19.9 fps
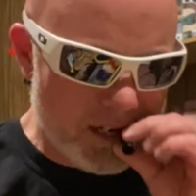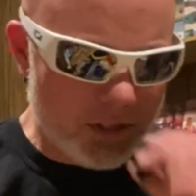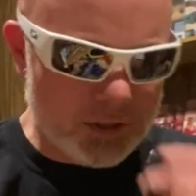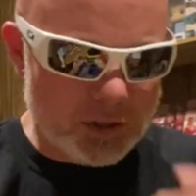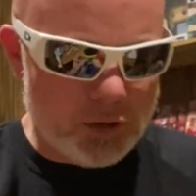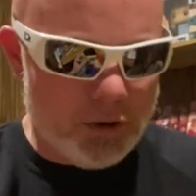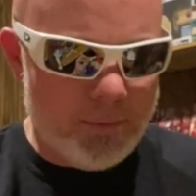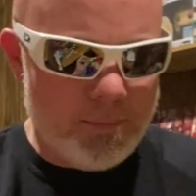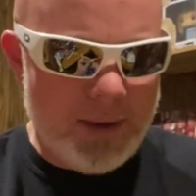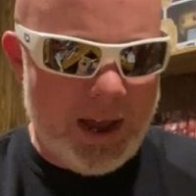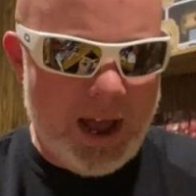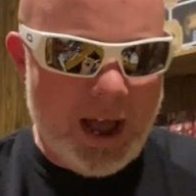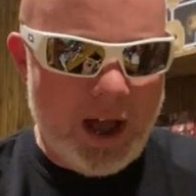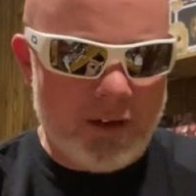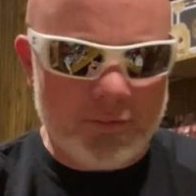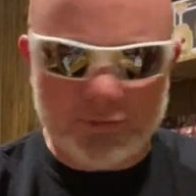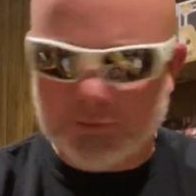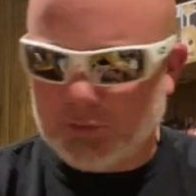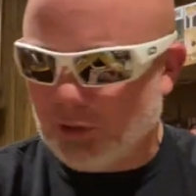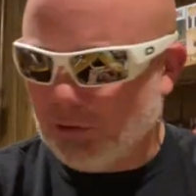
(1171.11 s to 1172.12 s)
So
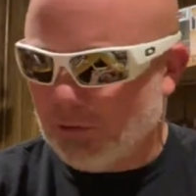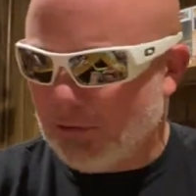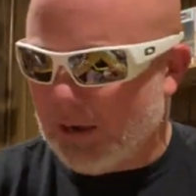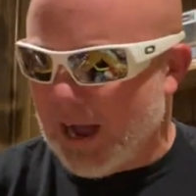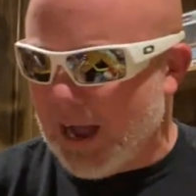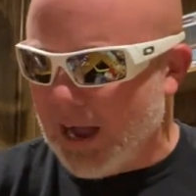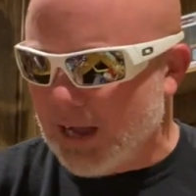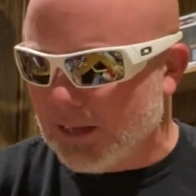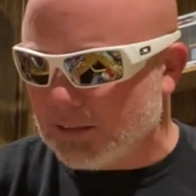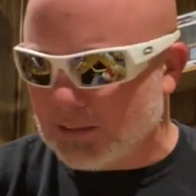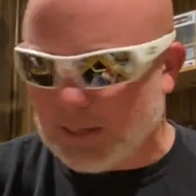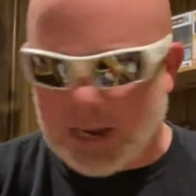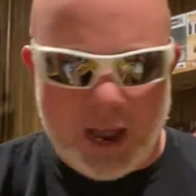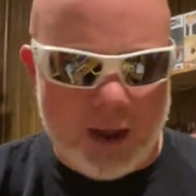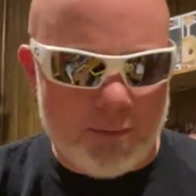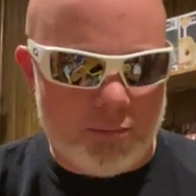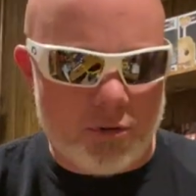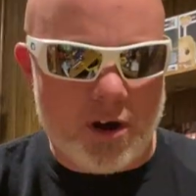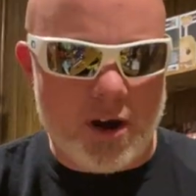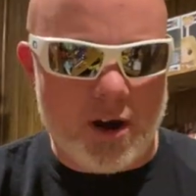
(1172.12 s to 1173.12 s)
mouth, two eyes, and
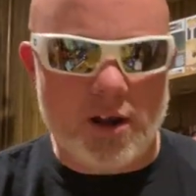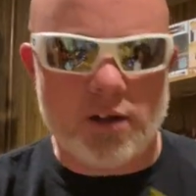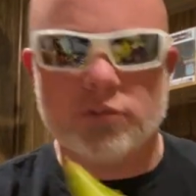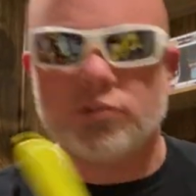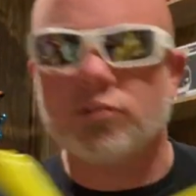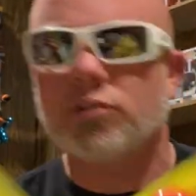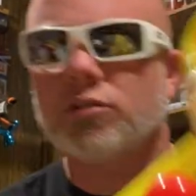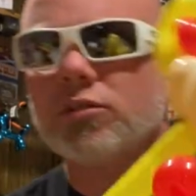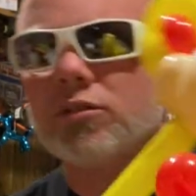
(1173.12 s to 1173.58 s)
eyebrows.